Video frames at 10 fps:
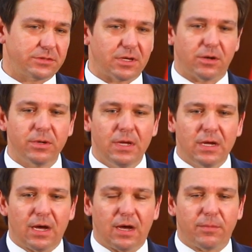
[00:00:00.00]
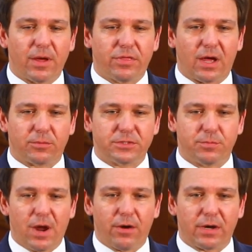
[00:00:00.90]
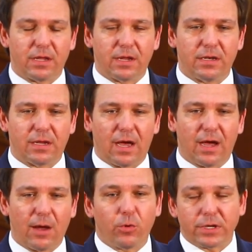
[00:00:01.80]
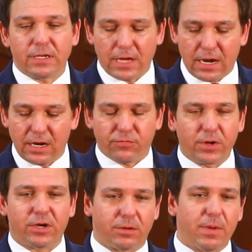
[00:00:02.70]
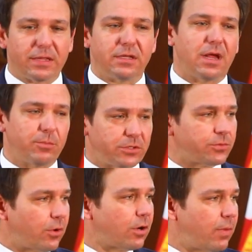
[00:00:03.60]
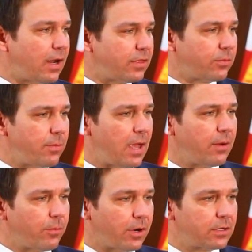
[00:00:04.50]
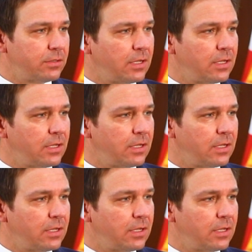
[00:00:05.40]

So um, I thought it was merited. And uh, I wouldn't have done it if we couldn't make the numbers work, but I think we made them work.